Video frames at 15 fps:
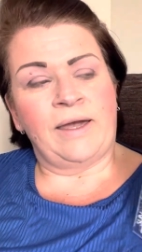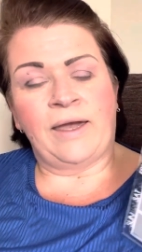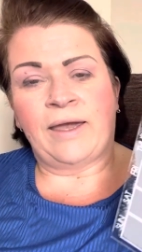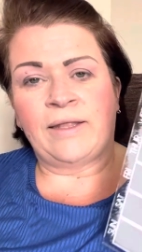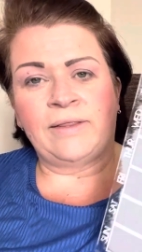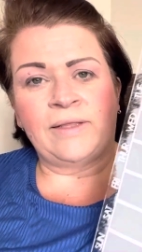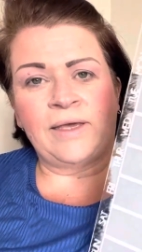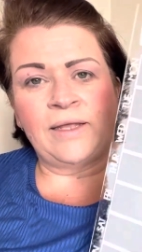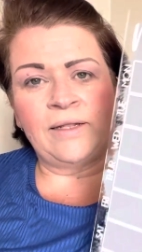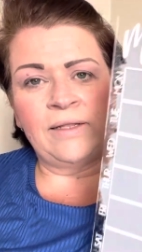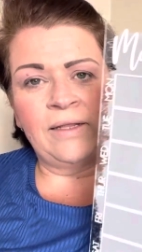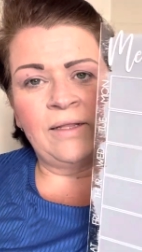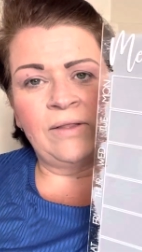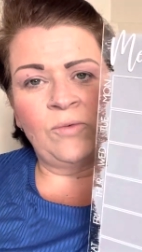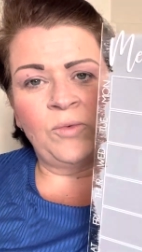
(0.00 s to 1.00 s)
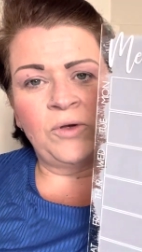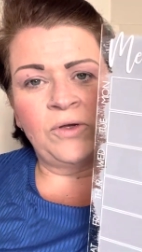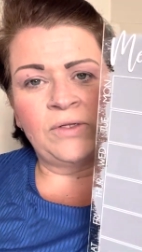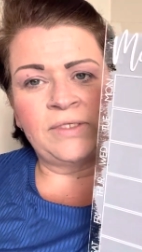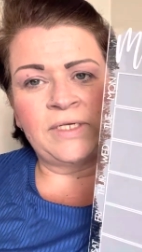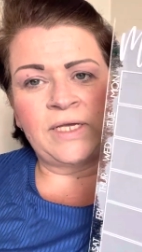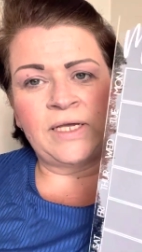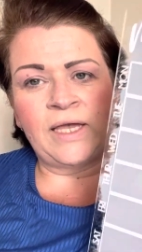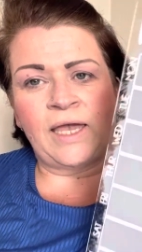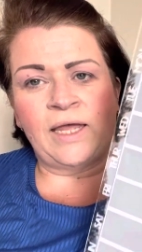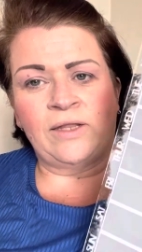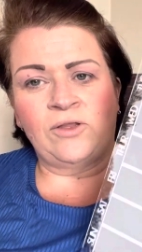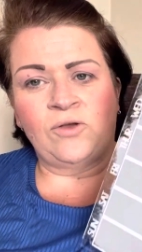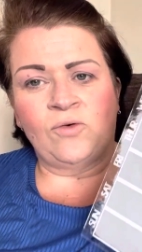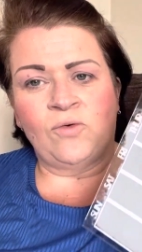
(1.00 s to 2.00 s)
and then the wording
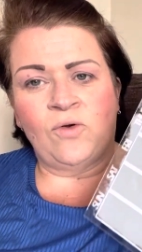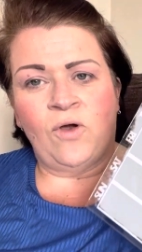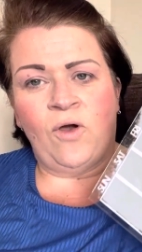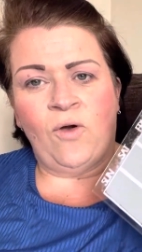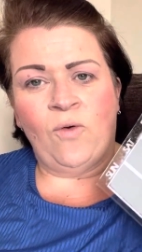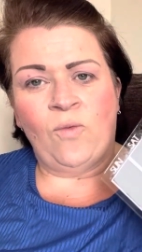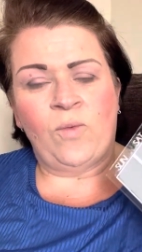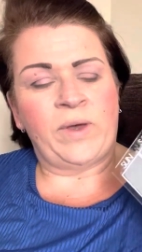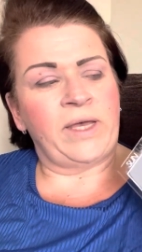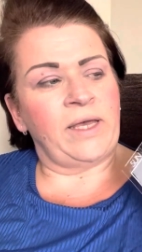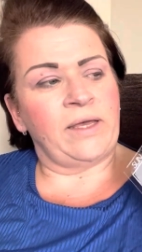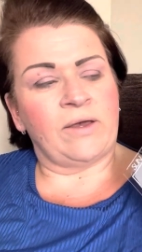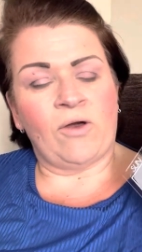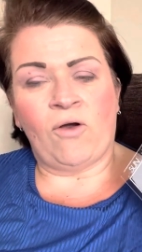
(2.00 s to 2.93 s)
and your whole week